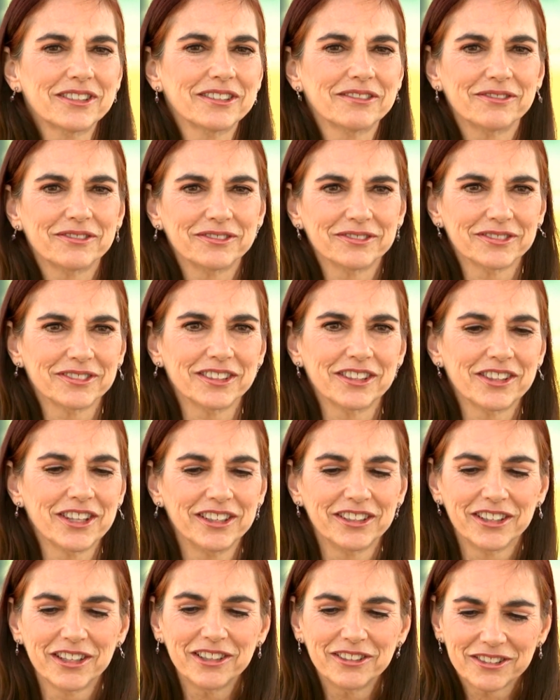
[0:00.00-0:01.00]

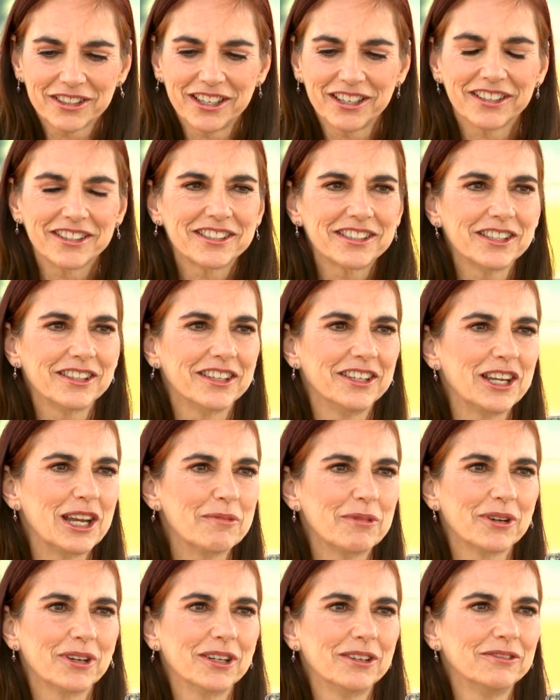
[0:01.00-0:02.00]
the little kids in the
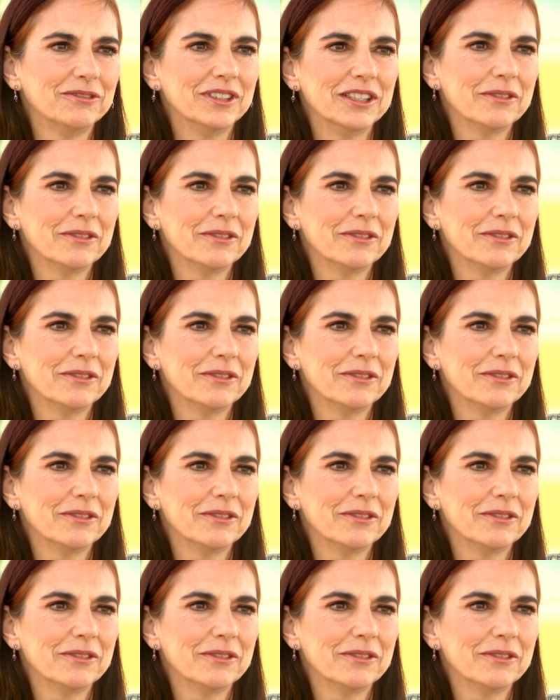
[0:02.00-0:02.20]
neighborhood,